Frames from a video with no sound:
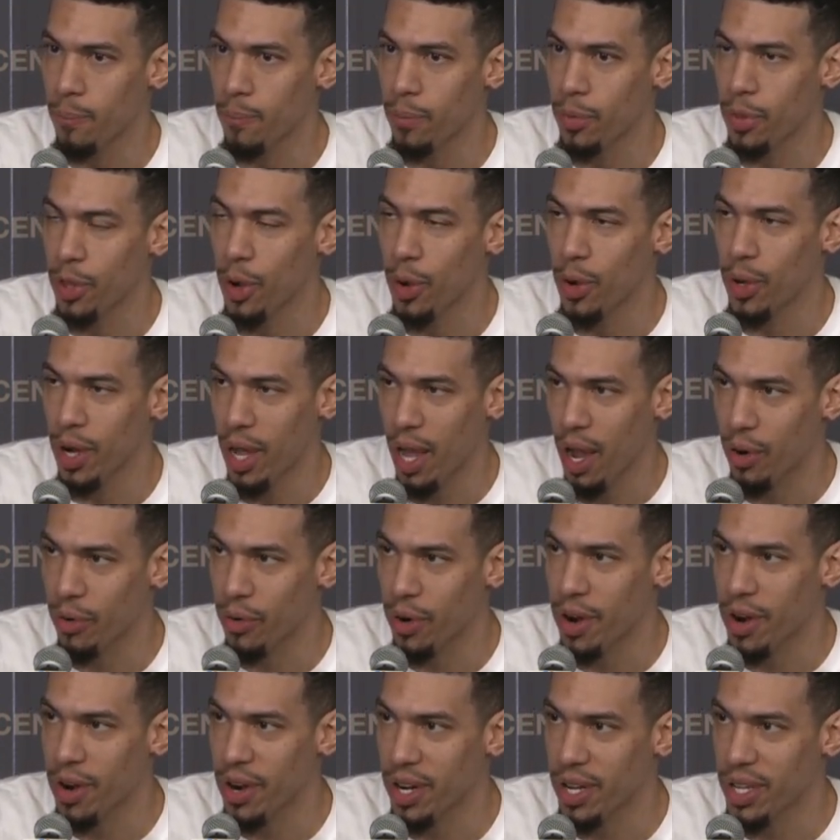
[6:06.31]
knowing how
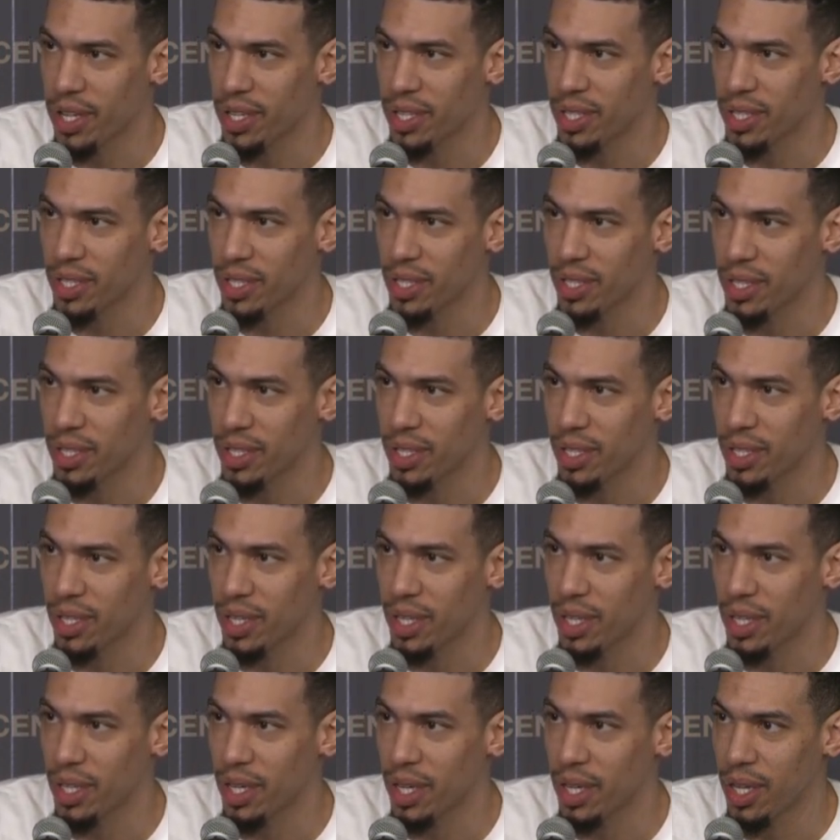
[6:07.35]
rare it is
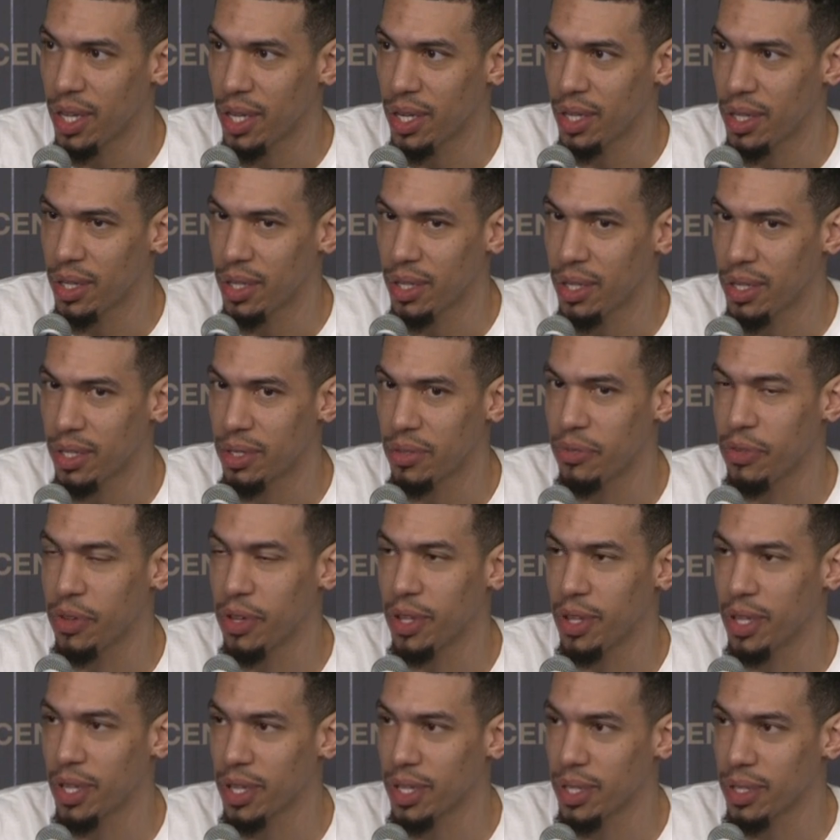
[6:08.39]
and this
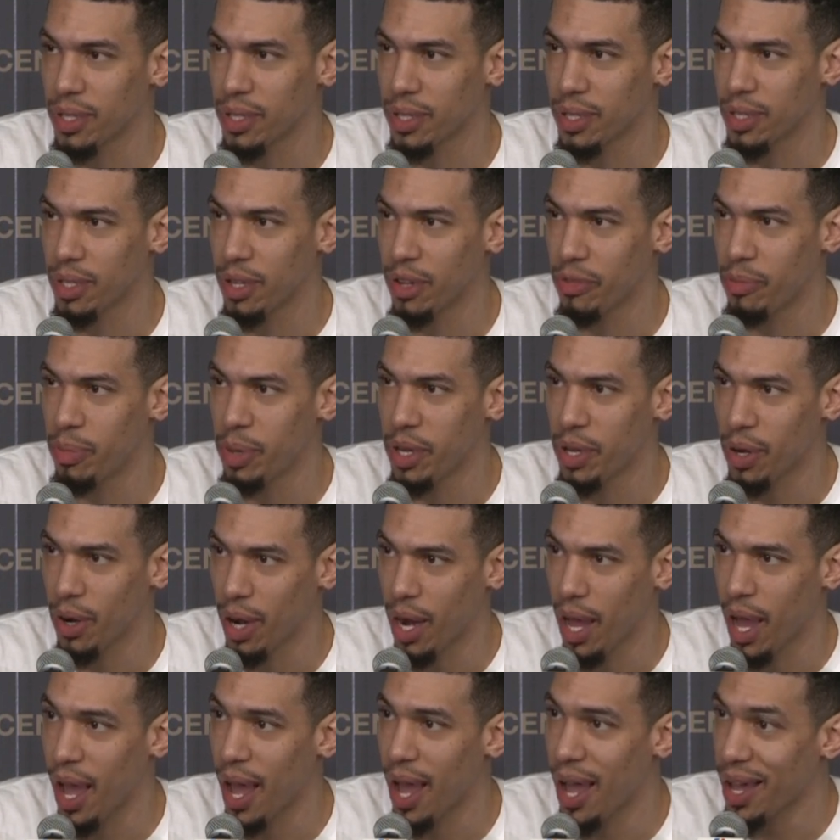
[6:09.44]
feeling of being
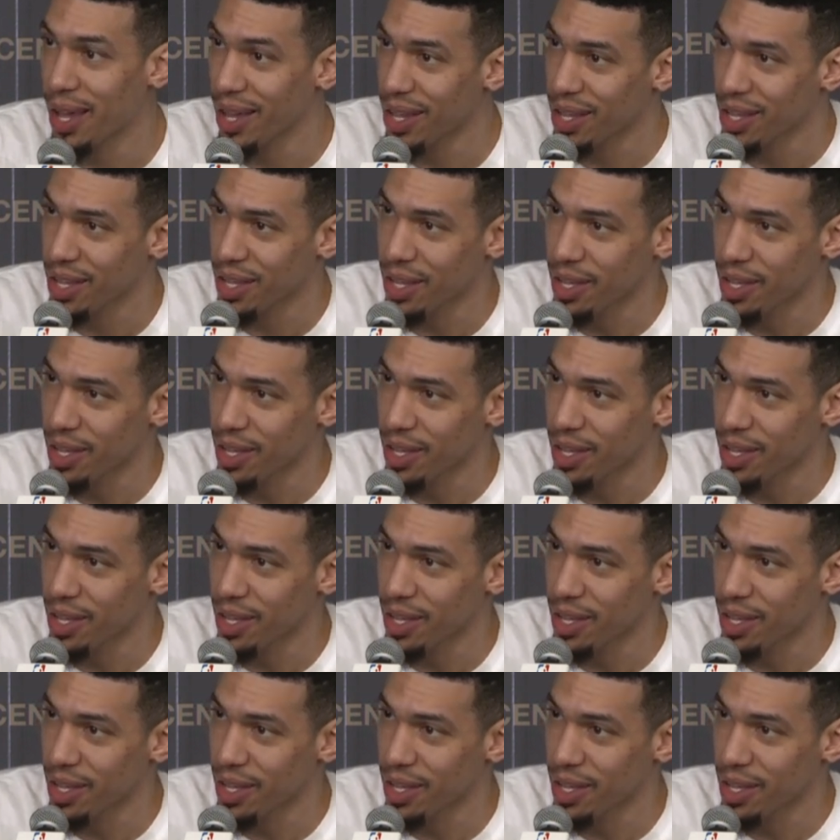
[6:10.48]
on a high,